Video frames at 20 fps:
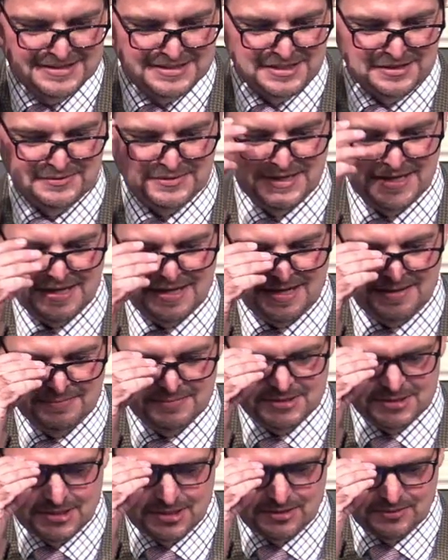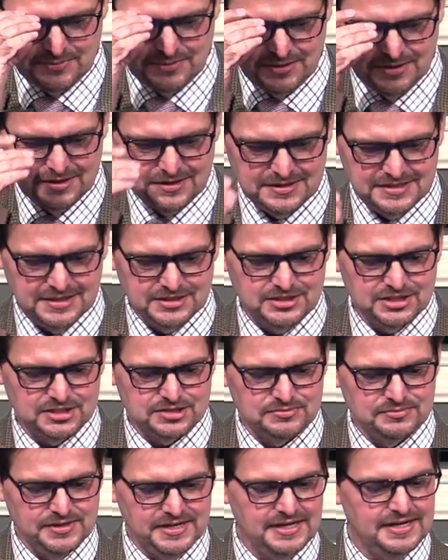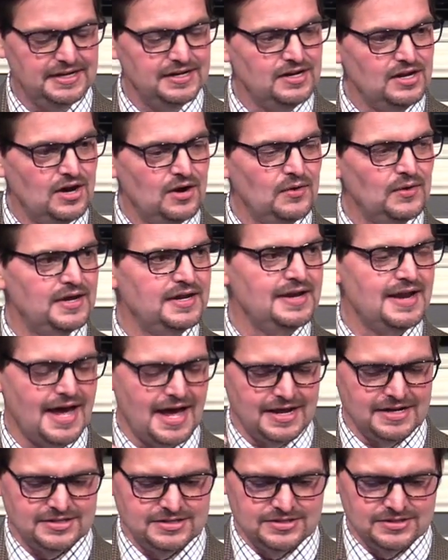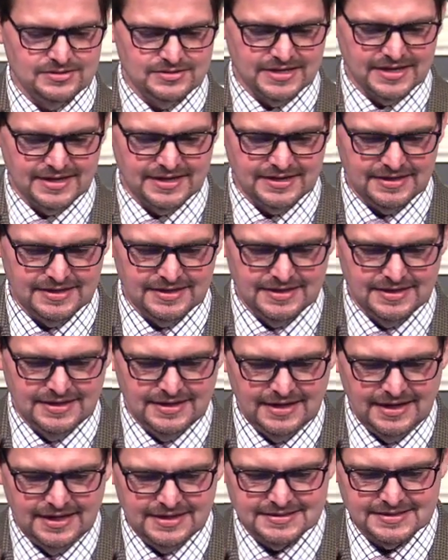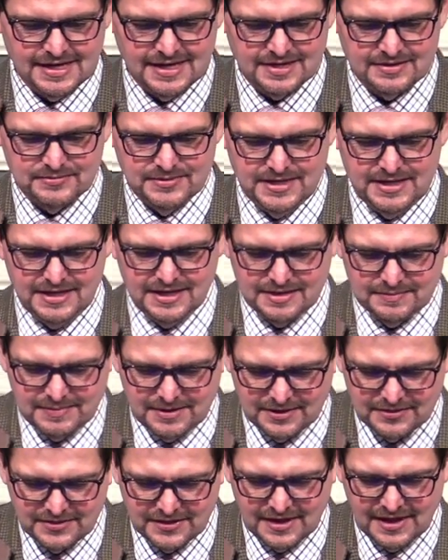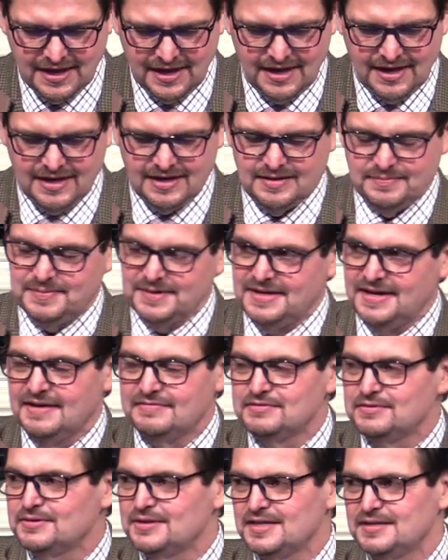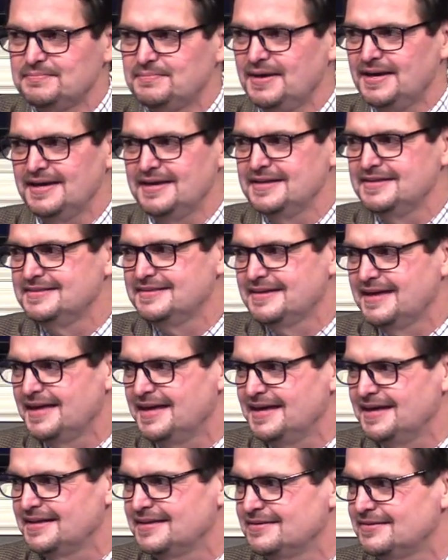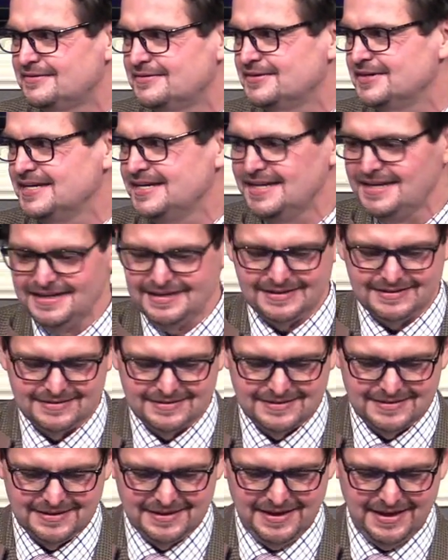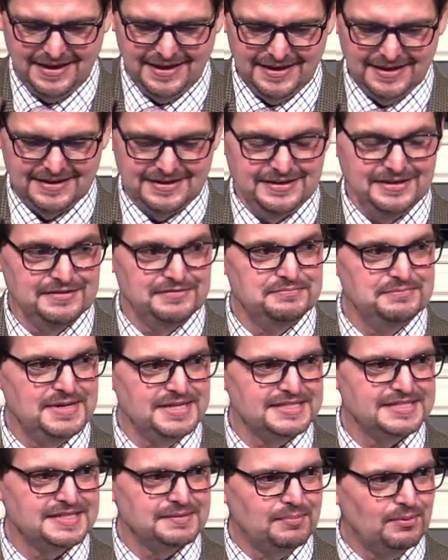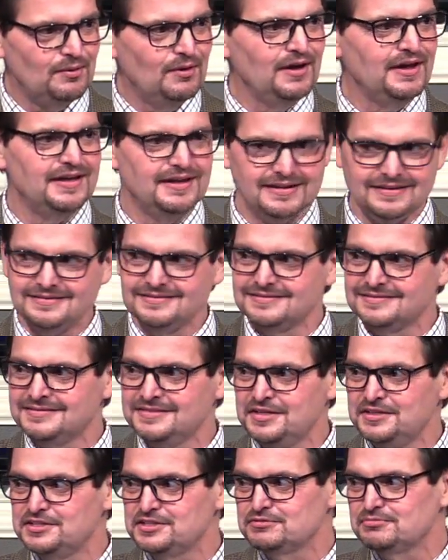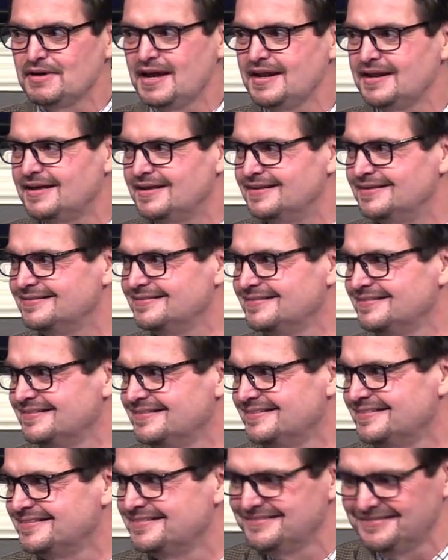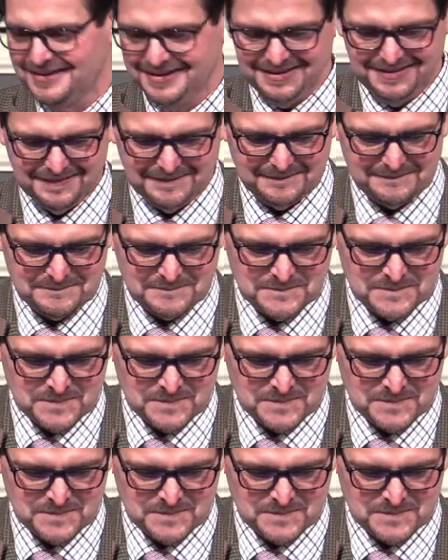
So when it comes to the word, to just read and know and not do it is like reading about the cake but never really baking the cake or eating the cake. You've missed the point. You just read it, right?